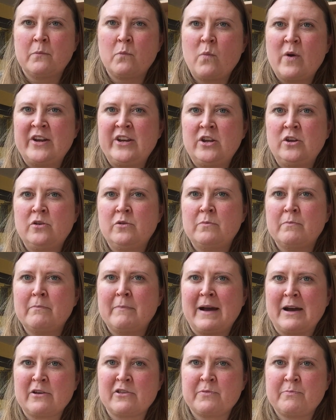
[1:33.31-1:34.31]
When you
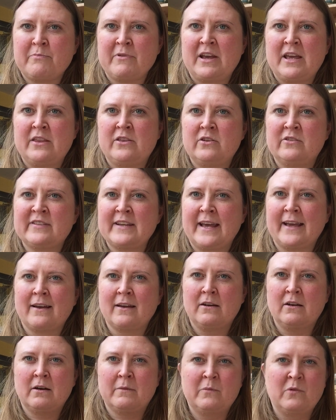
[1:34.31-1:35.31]
mouth breathe, you
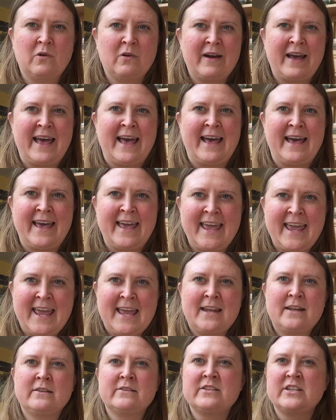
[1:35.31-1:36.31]
take a lot more air
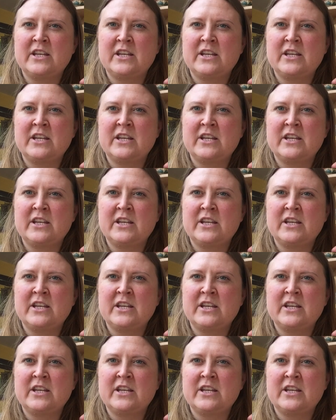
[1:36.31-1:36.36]
in,